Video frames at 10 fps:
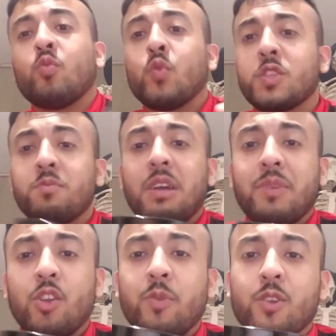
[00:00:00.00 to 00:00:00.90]
which might
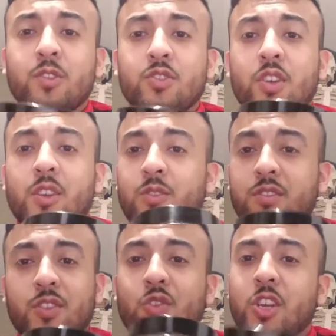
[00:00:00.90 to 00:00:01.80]
be a little bit concerning because
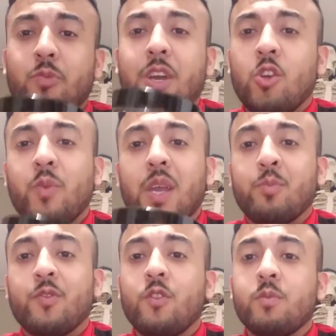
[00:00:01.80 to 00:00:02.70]
it's a dry tobacco, but it
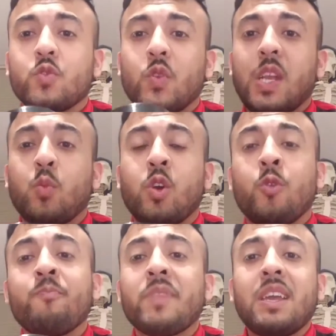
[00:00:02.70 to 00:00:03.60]
performs really
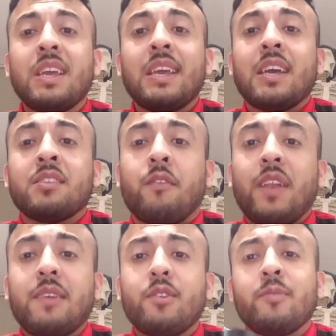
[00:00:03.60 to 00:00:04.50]
well. The
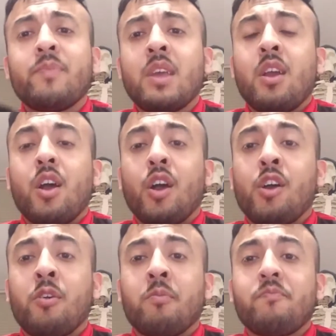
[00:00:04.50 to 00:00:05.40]
flavour,
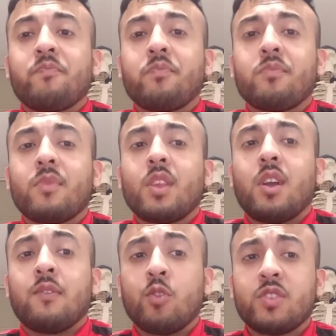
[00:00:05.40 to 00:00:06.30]

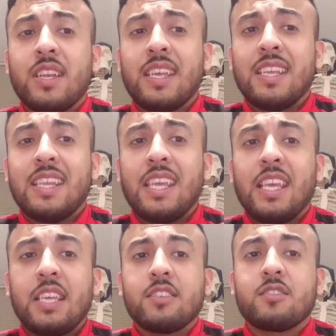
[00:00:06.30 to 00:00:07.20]
unfortunately
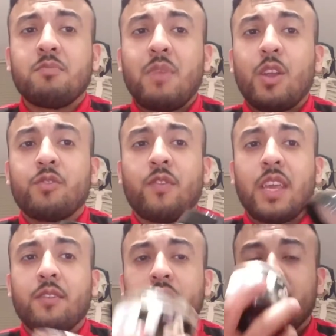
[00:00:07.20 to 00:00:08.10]
the smell of the
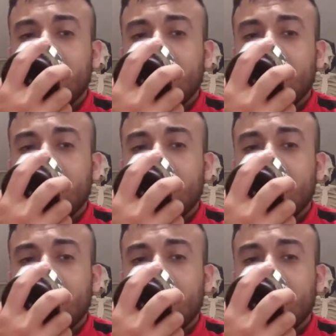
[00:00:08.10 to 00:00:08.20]
flavour,